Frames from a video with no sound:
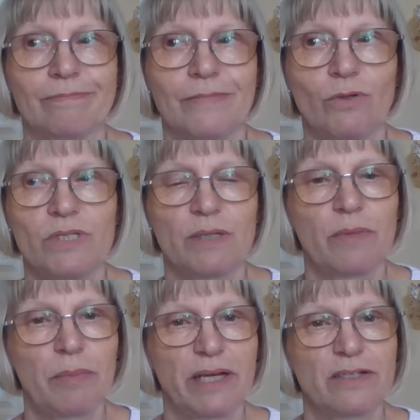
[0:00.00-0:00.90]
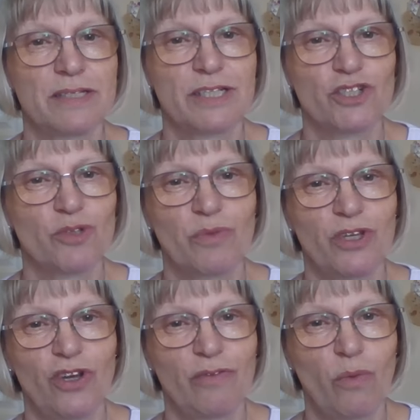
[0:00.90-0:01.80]
was thinking maybe I can stitch
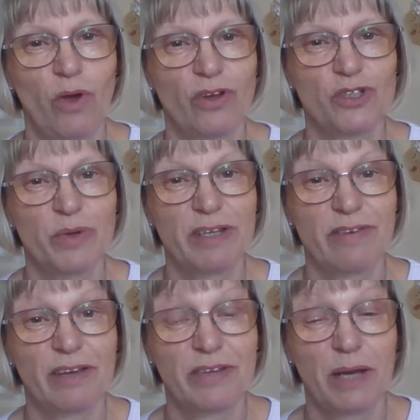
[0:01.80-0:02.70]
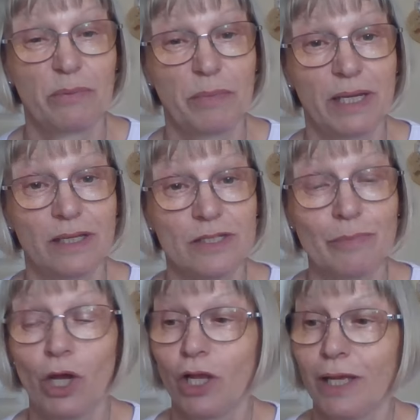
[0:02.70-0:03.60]
something over one on 25 count, make it
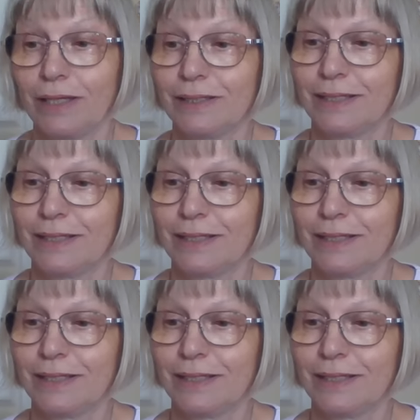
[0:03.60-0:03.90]
smaller.